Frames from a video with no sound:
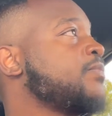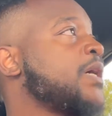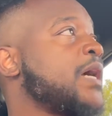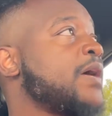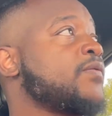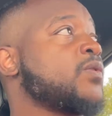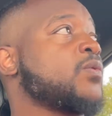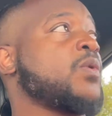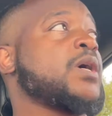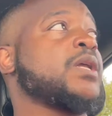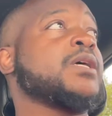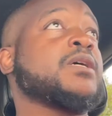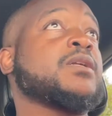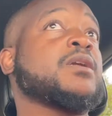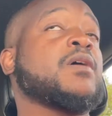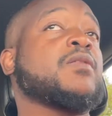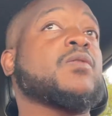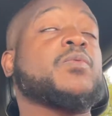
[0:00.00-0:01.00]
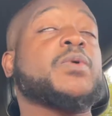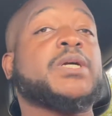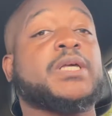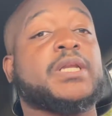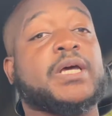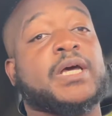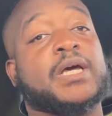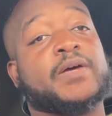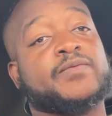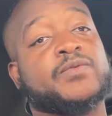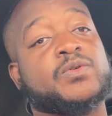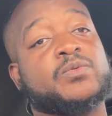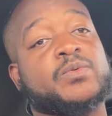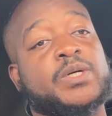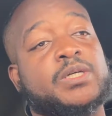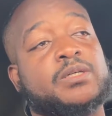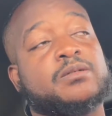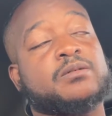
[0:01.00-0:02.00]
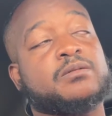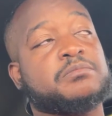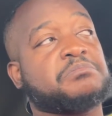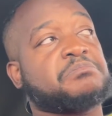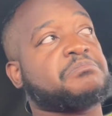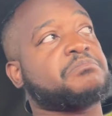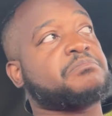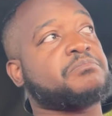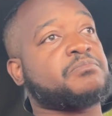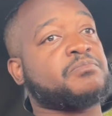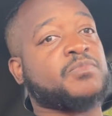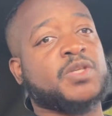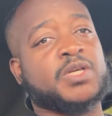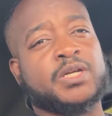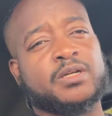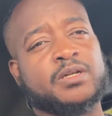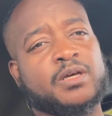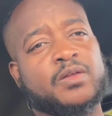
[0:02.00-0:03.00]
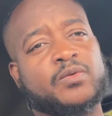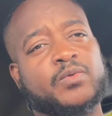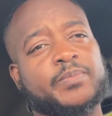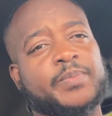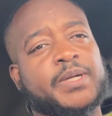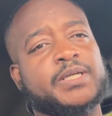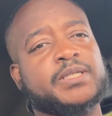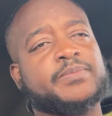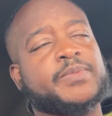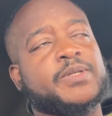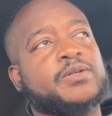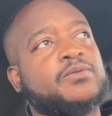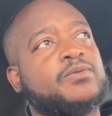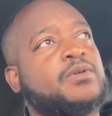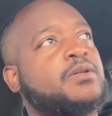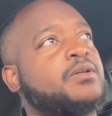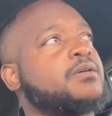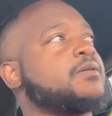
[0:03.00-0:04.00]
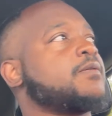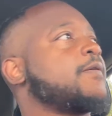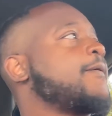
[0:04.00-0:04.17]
after waiting another week and a half, 2 weeks, get another replacement unit in.